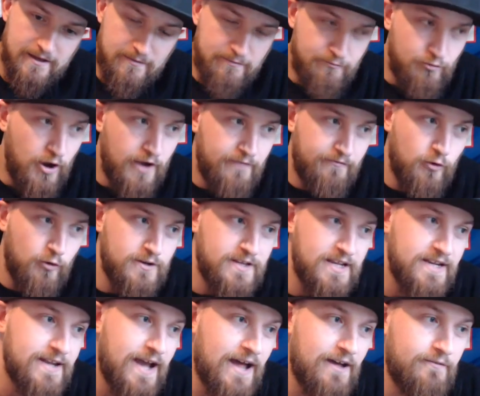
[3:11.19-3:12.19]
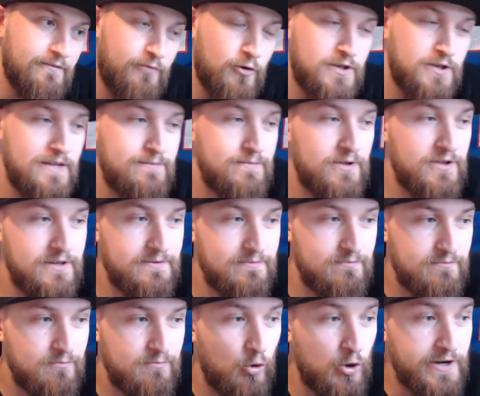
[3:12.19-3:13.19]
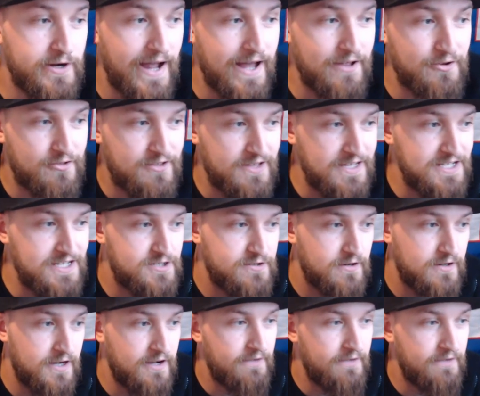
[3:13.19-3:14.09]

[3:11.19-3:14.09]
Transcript: brought $14 million more dollars to each